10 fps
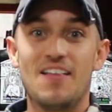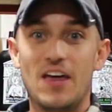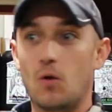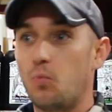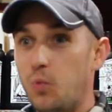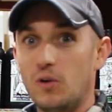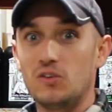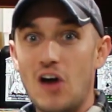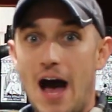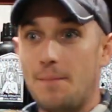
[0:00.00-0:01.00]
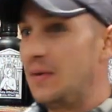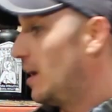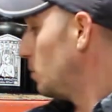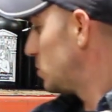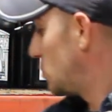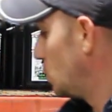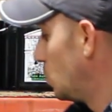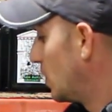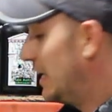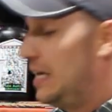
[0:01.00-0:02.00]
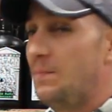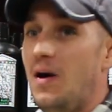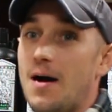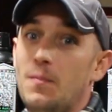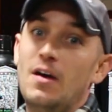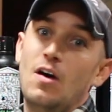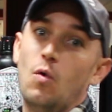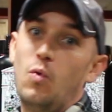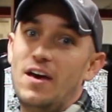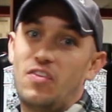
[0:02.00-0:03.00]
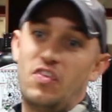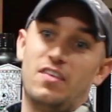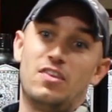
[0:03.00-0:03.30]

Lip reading: that it will not be able to keep up with